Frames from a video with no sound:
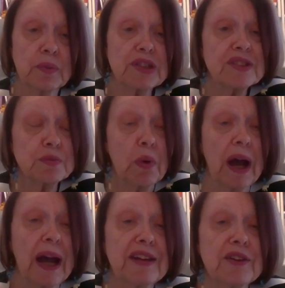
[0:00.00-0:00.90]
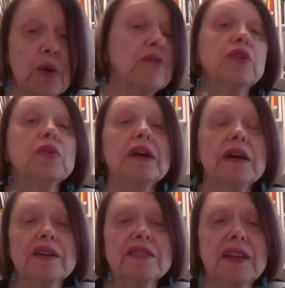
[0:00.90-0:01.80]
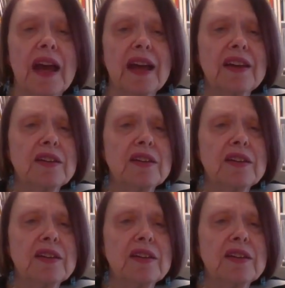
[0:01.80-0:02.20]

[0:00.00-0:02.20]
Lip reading: Which is why, if you say,